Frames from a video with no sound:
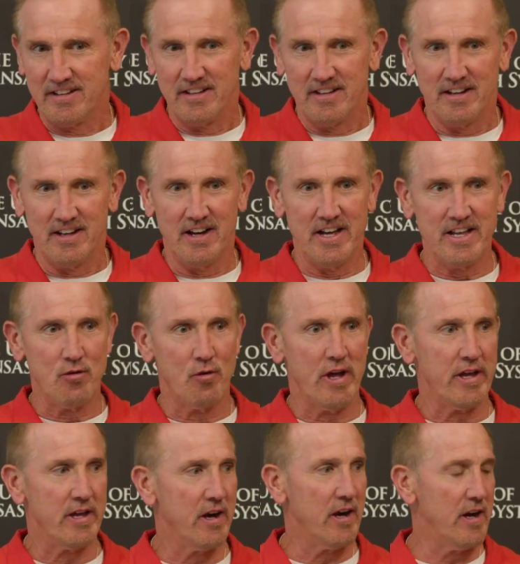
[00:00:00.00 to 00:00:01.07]

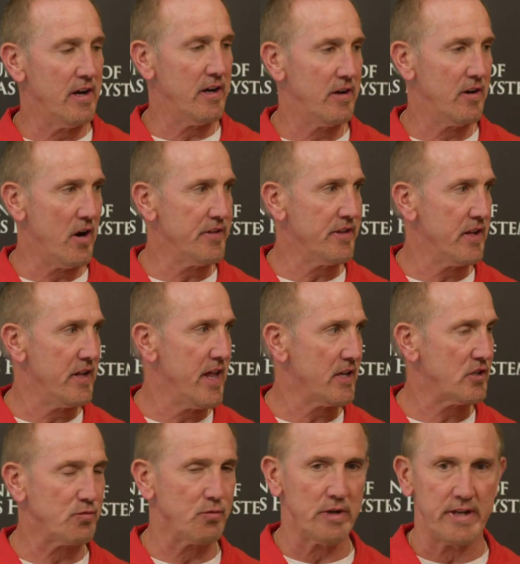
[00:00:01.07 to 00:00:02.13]
On to the
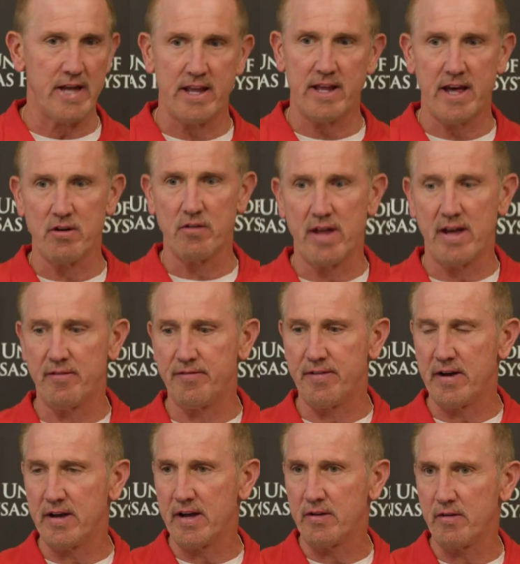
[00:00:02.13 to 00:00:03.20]
next one. I don't have.
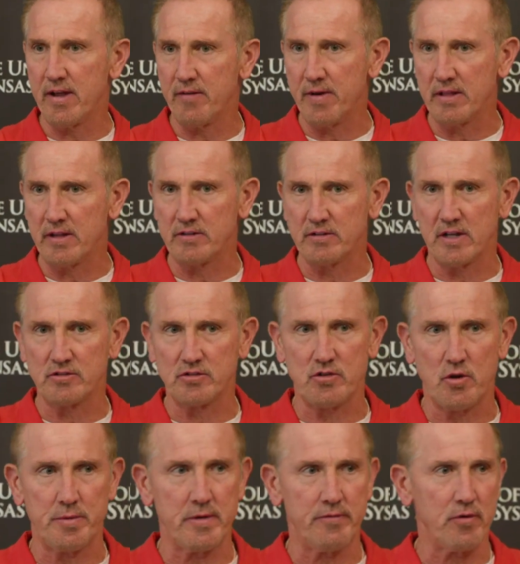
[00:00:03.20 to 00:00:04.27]
I'll just
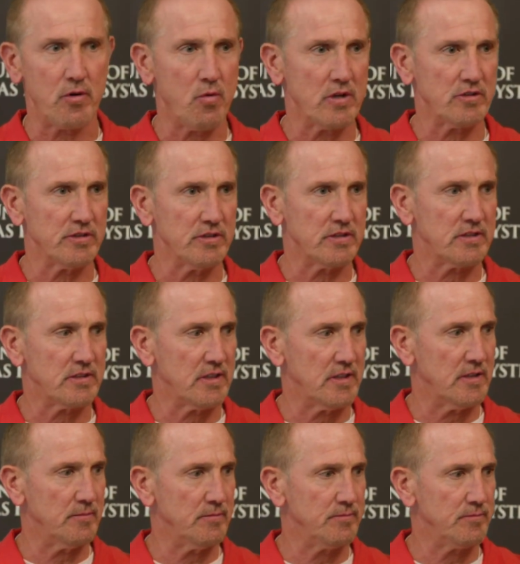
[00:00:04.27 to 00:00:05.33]
open up for questions.
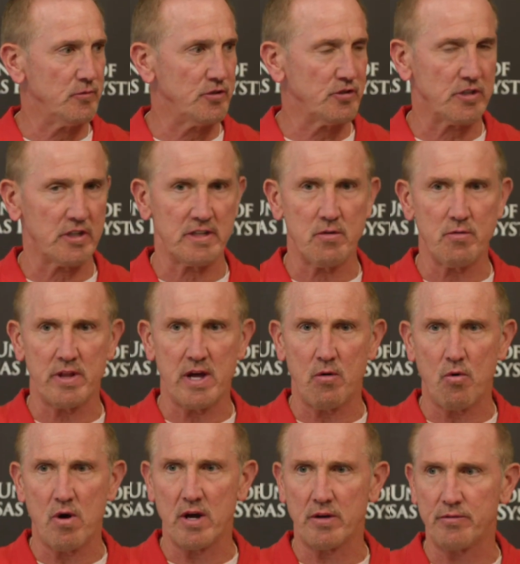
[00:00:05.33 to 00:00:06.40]
We just got done with our
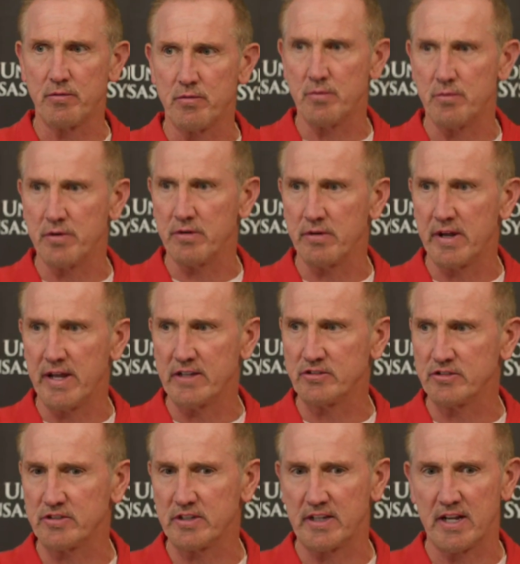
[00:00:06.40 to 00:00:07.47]
walkthrough, and we're
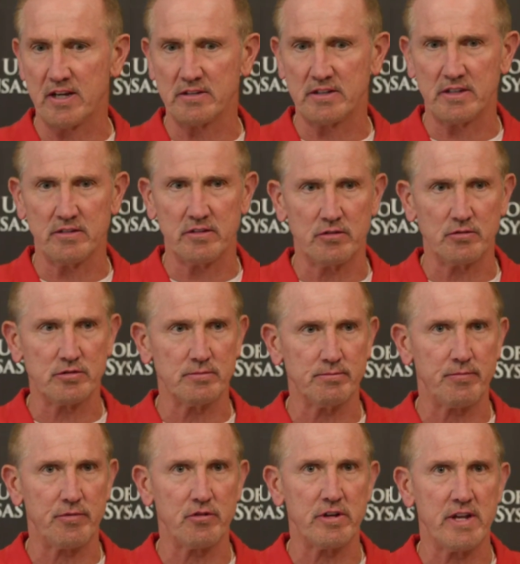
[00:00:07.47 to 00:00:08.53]
anxious to get out there and do some
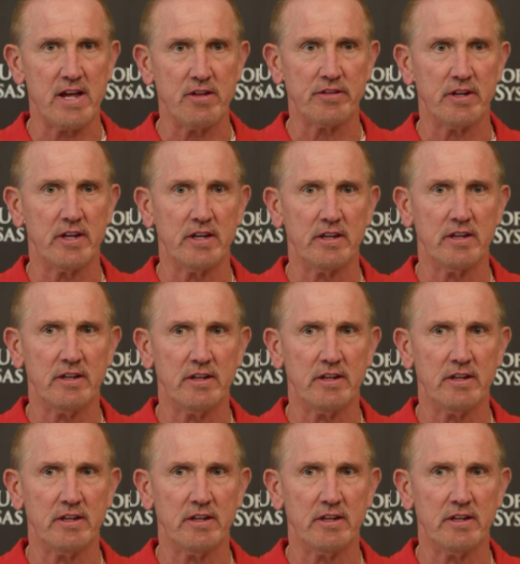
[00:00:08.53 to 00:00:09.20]
third down today.